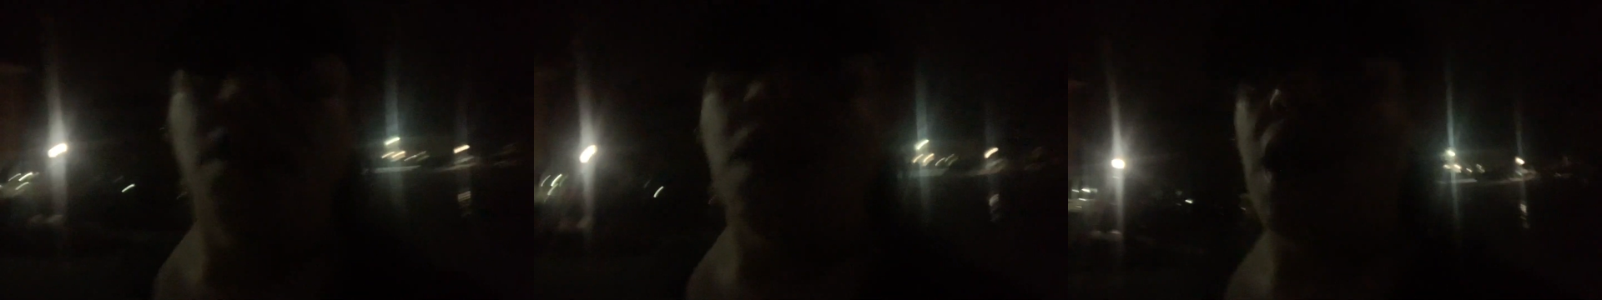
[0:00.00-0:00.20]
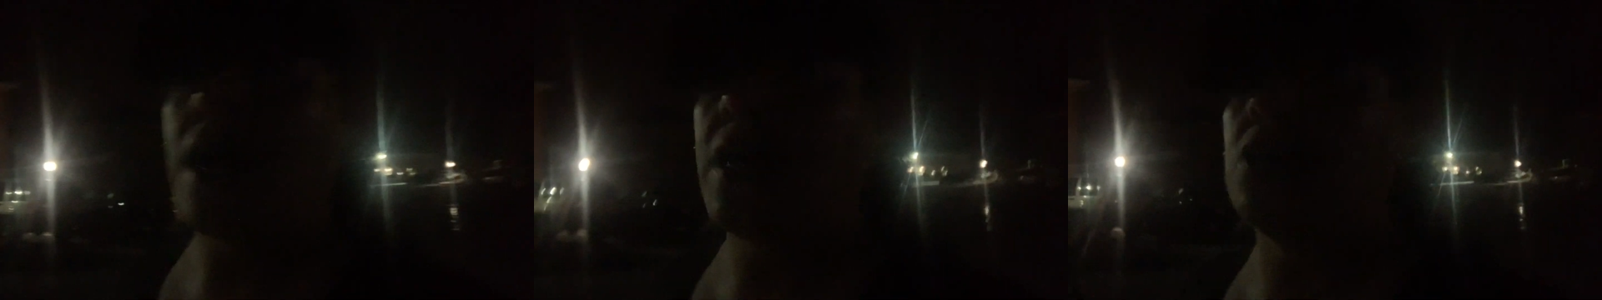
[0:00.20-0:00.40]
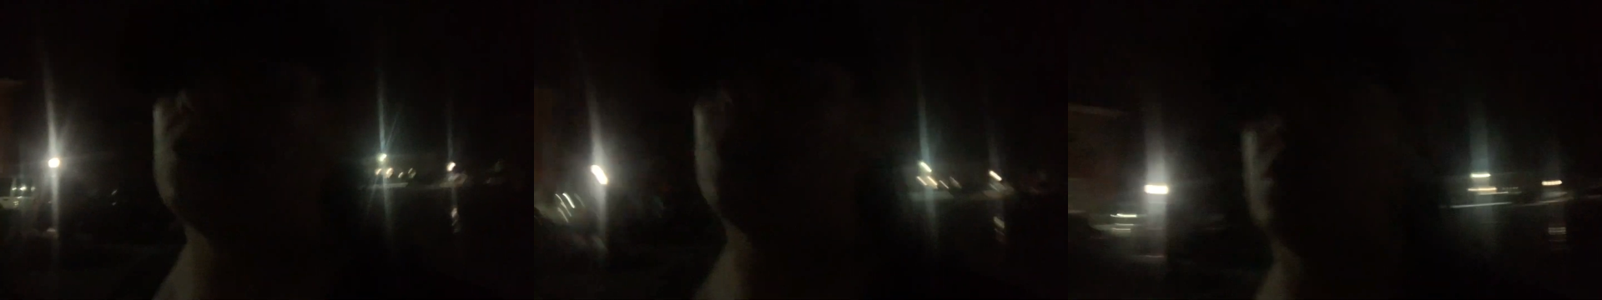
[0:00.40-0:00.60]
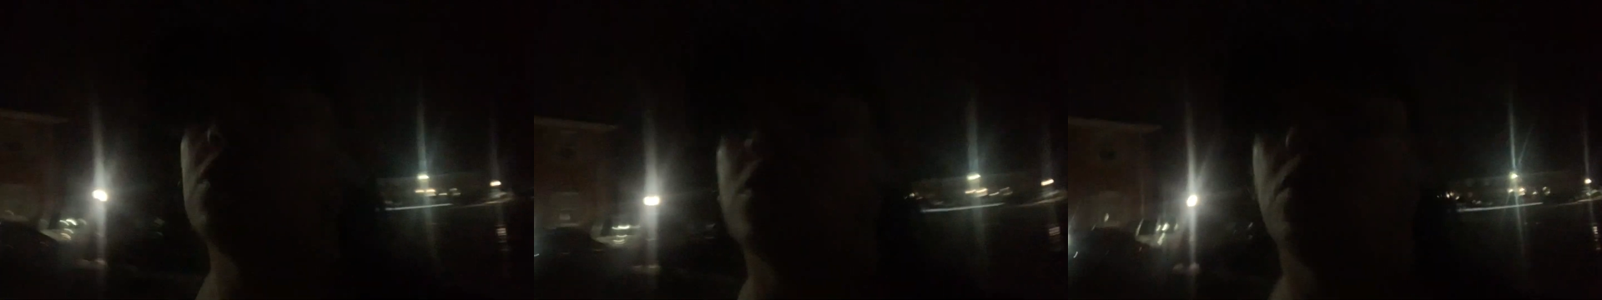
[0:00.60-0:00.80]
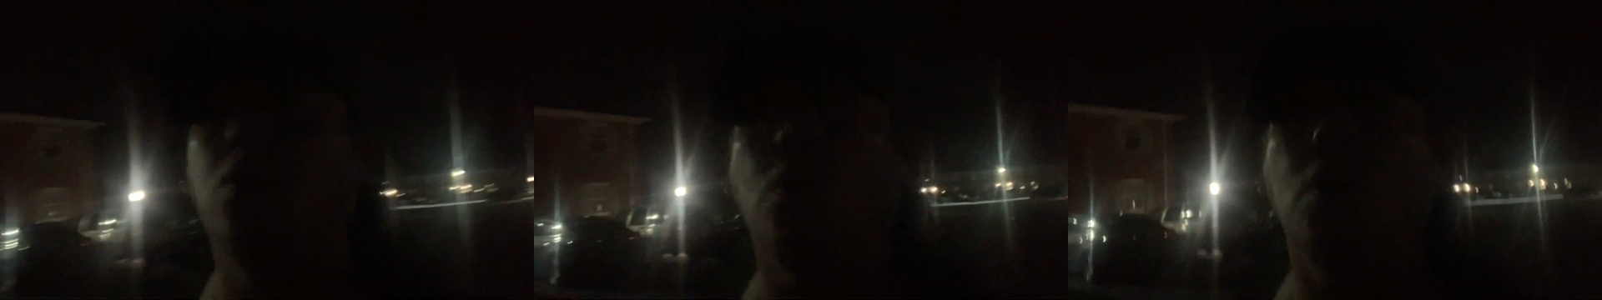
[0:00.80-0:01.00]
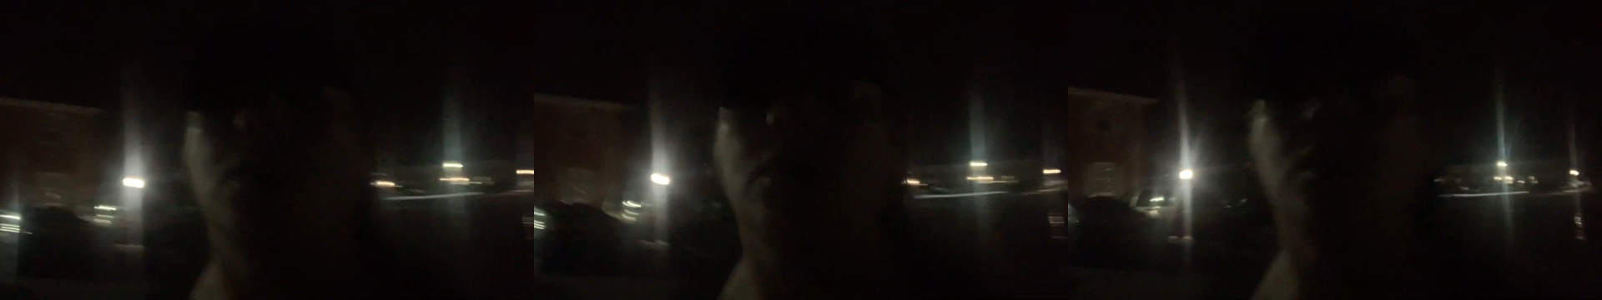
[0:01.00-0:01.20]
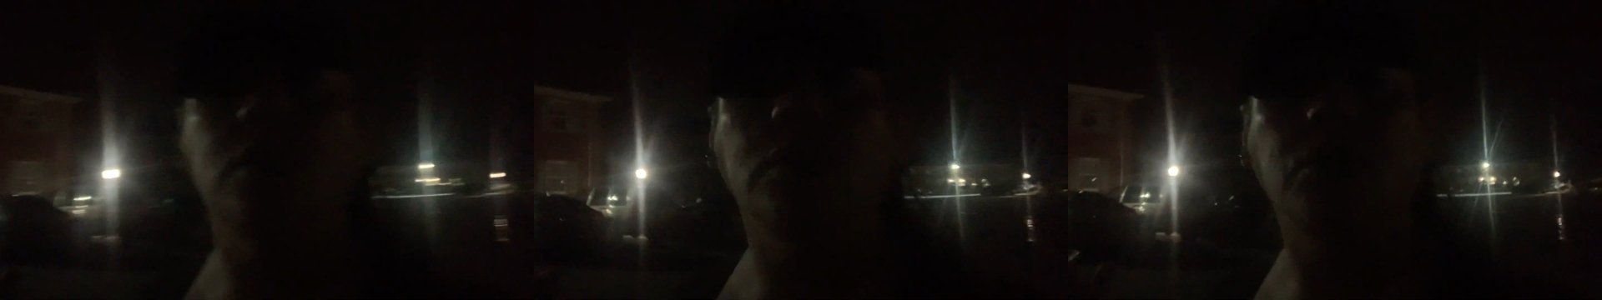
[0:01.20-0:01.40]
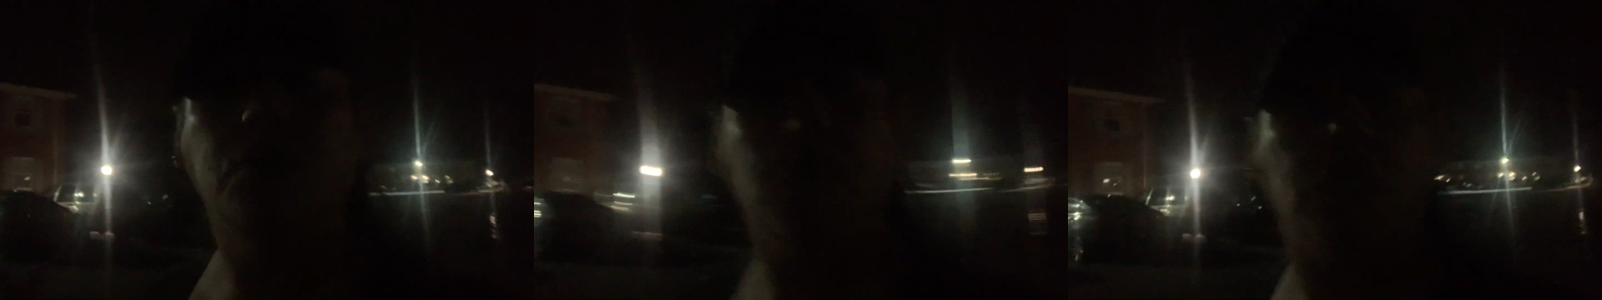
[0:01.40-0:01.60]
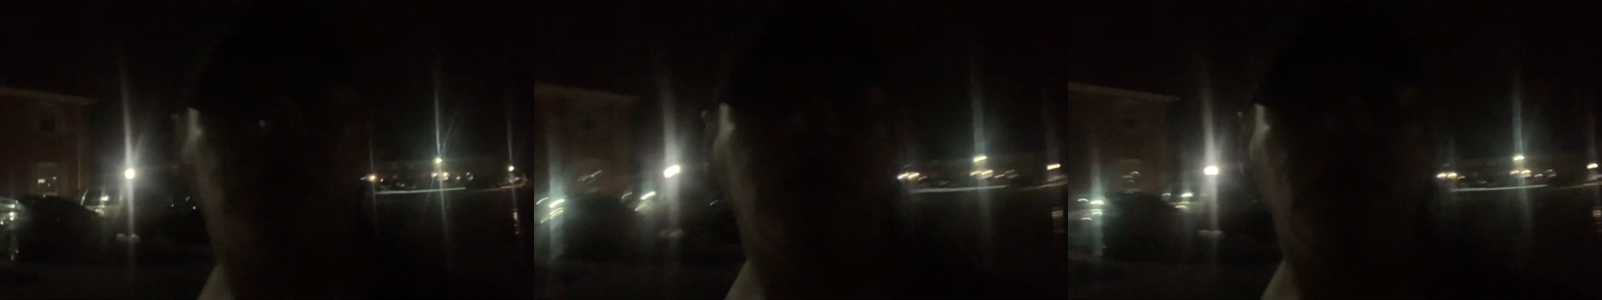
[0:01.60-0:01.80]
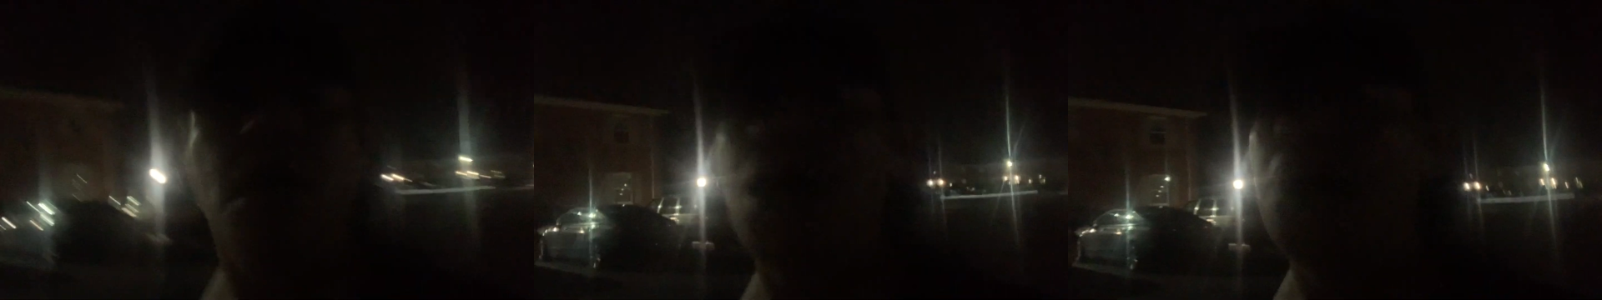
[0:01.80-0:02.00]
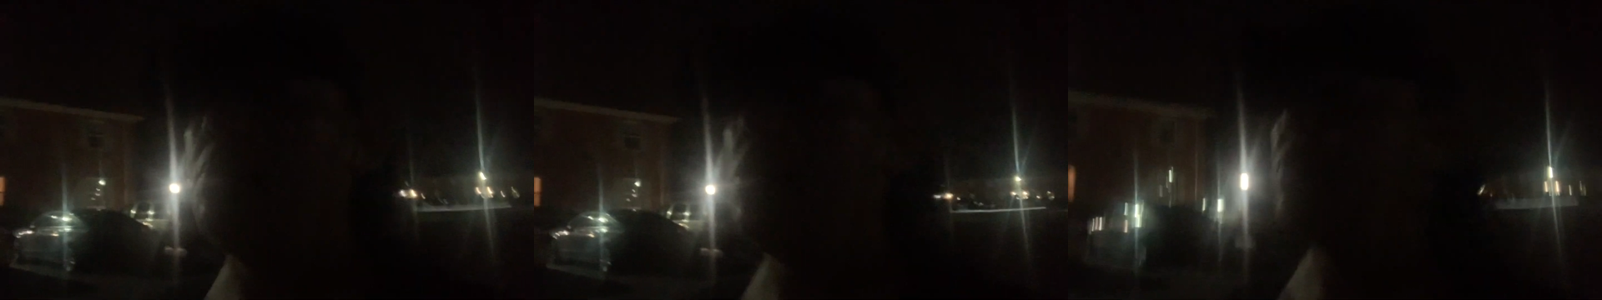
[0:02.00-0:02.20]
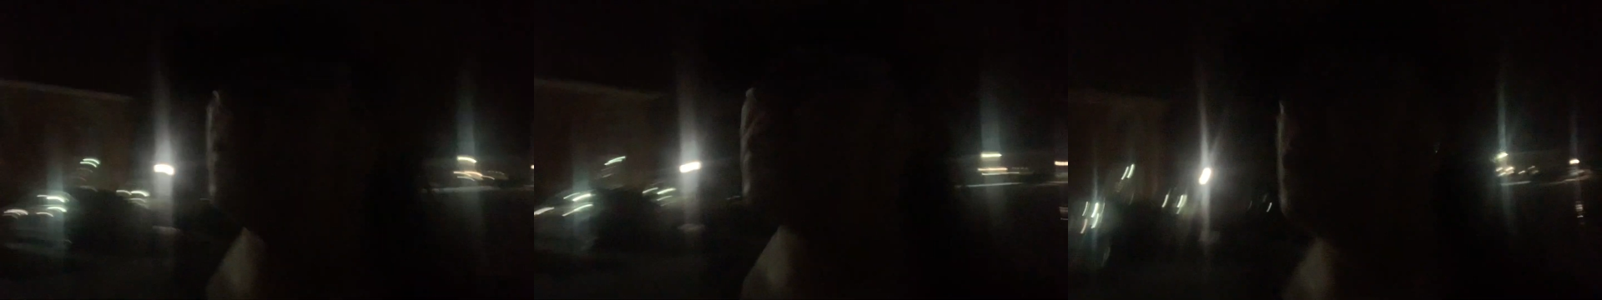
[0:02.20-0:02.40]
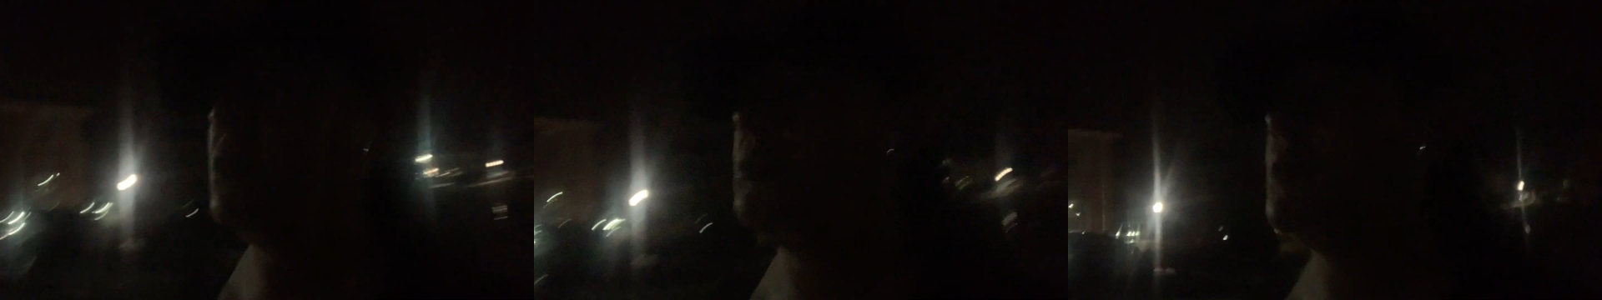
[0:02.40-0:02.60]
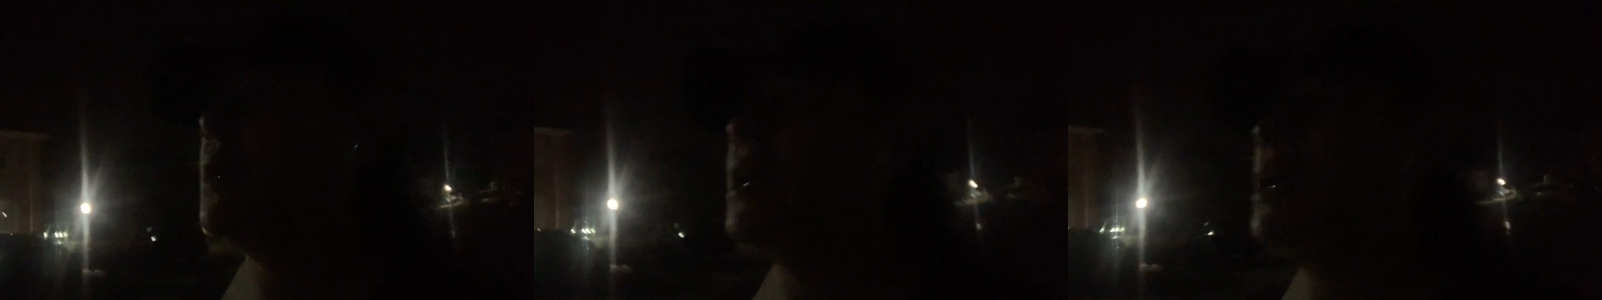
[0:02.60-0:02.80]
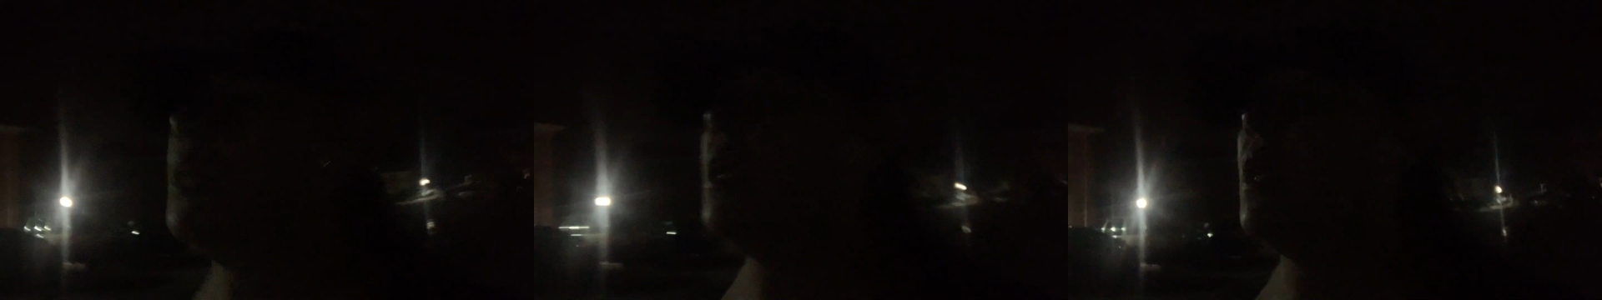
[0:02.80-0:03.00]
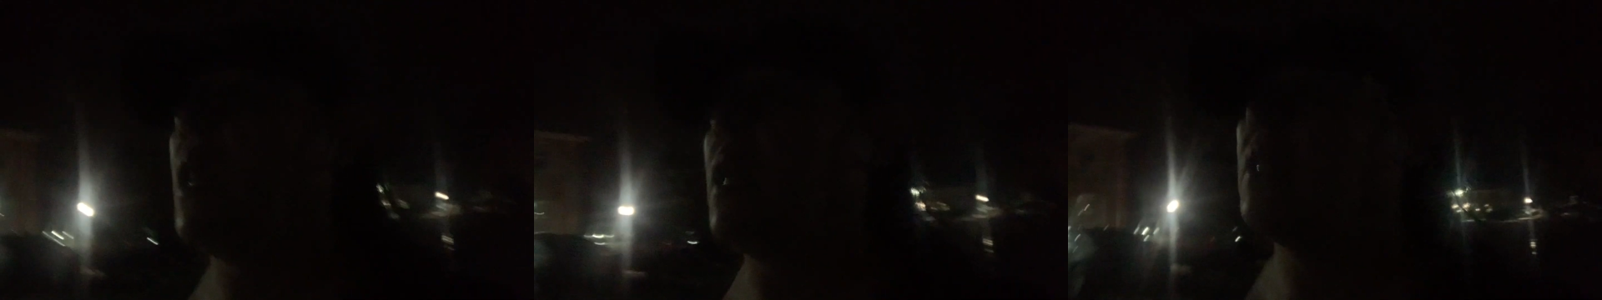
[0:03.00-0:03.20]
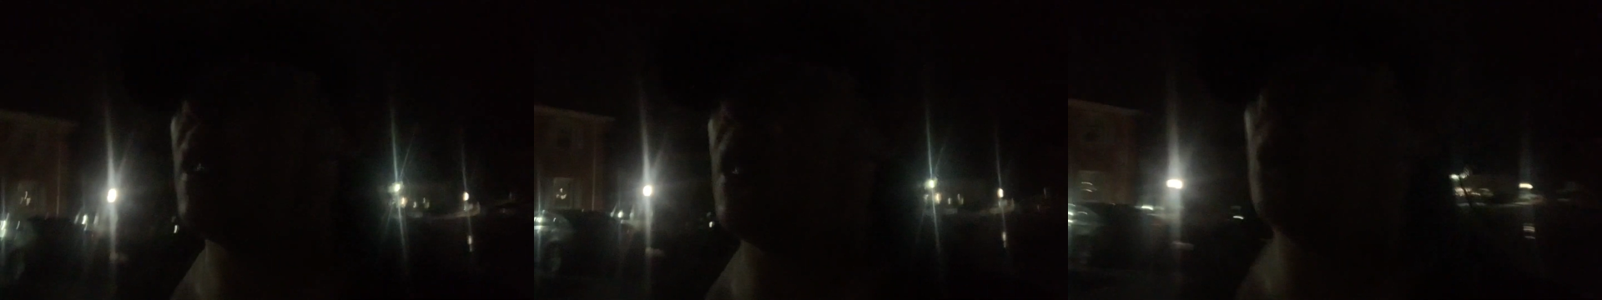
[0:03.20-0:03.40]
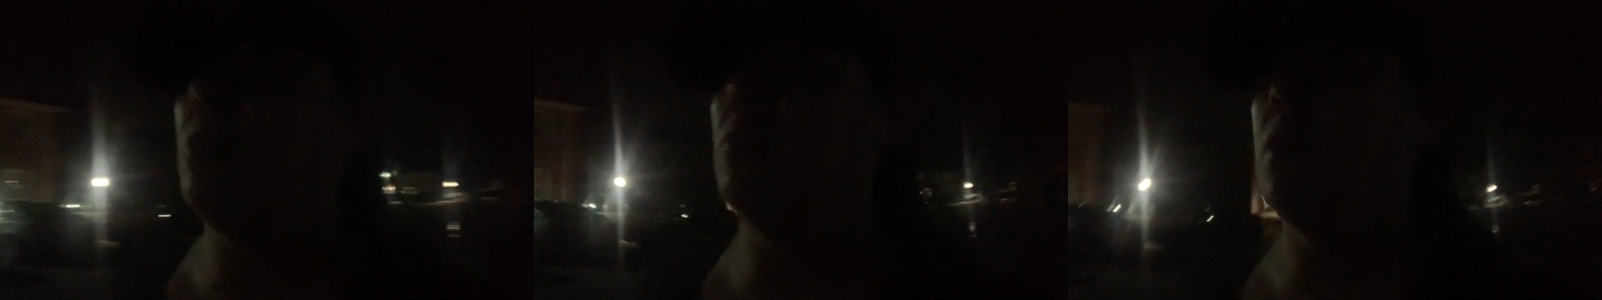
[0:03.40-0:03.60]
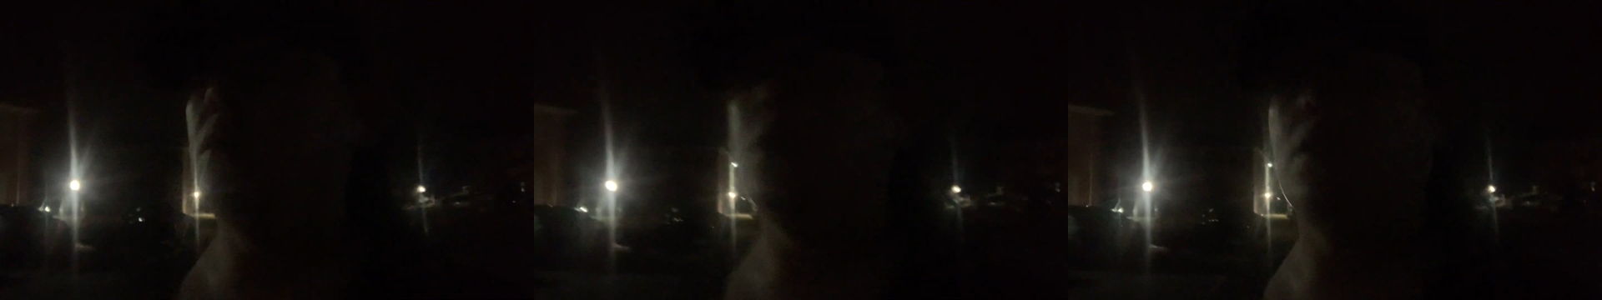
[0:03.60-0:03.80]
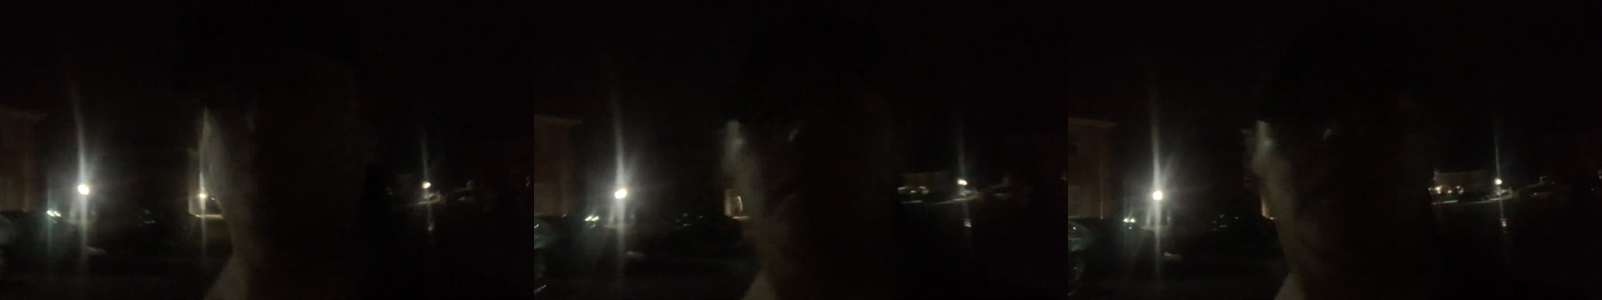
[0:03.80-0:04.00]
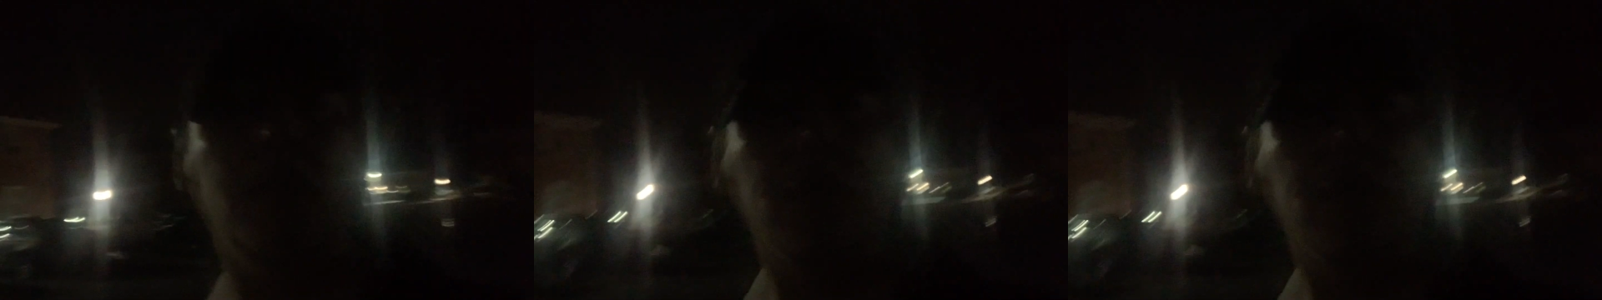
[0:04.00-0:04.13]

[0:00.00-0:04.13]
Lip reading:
[unreadable: no face in view]